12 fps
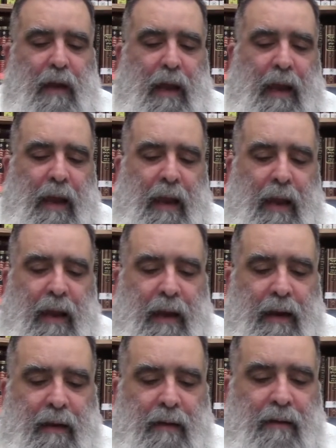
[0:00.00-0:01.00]

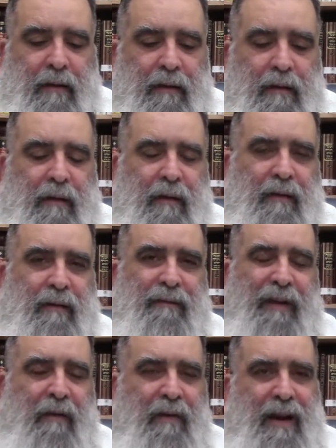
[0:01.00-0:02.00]
And
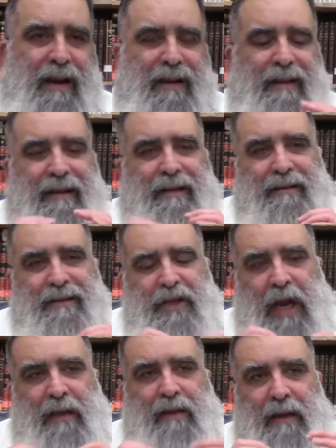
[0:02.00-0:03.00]
very
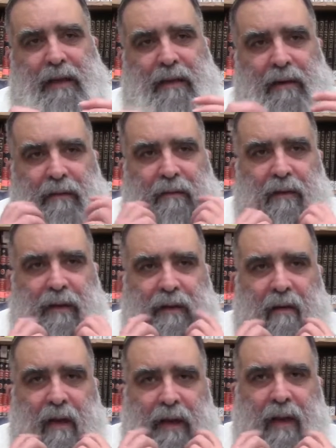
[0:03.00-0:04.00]
gently,
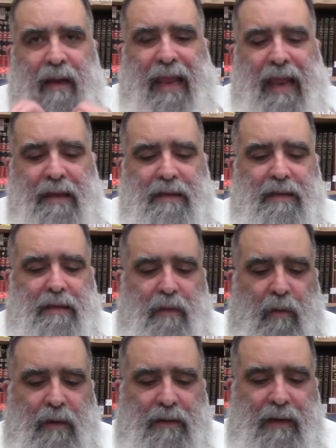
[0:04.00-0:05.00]
it hints
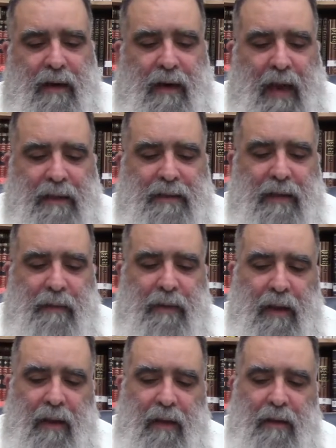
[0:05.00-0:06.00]
towards the concept
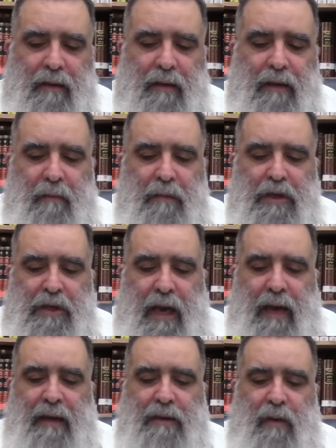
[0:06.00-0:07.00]
that the
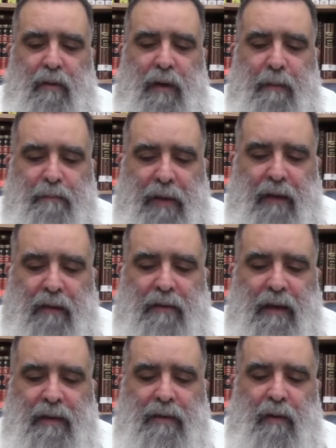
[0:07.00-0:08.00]
Mishkan is already built
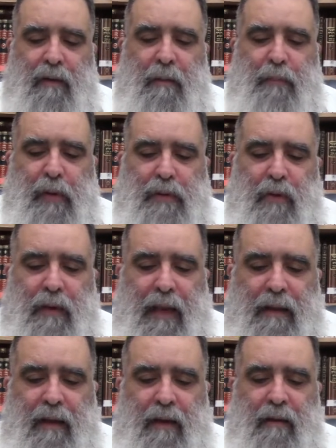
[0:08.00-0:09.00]
and is already put
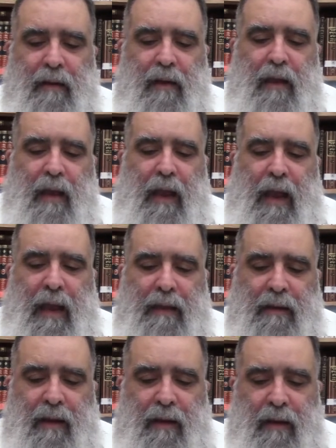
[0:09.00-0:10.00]
together.
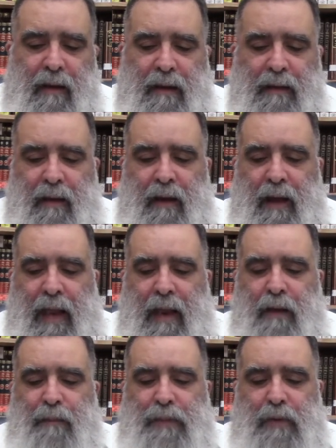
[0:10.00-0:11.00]
And the
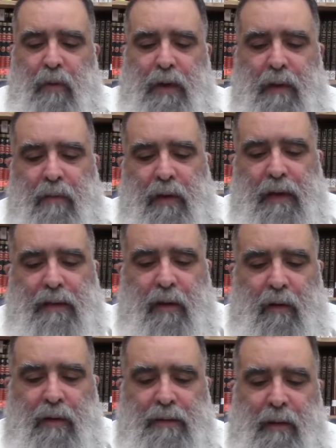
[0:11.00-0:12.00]
end psukim really
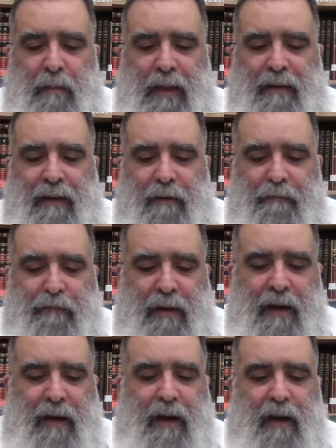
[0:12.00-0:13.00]
told us about the
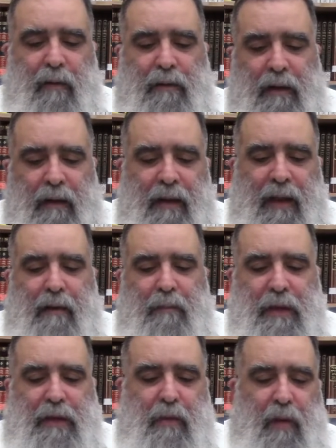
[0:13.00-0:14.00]
affinity or the link
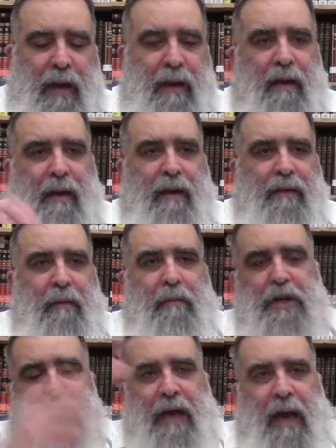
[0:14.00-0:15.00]
between the
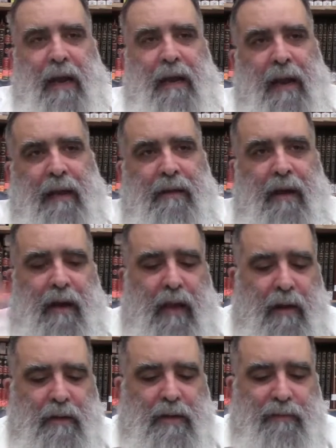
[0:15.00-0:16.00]
Mishkan and the
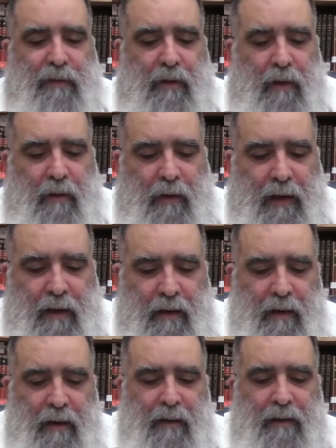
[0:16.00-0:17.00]
clouds of glory
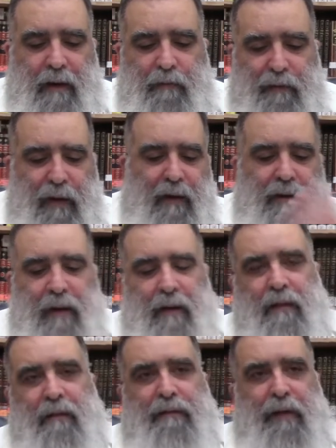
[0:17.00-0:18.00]
that filled
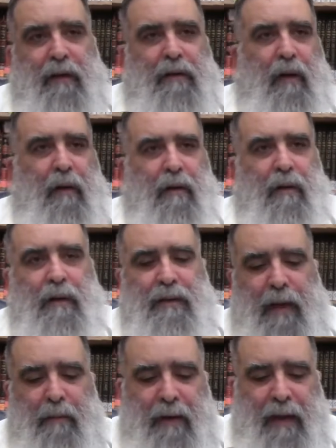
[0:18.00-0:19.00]
the whole
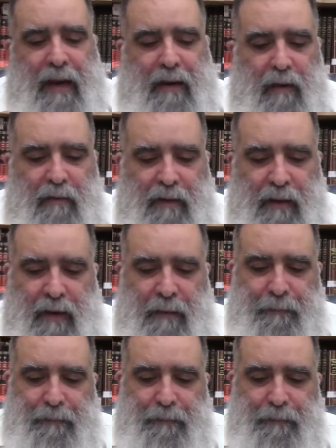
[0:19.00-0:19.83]
tabernacle over there.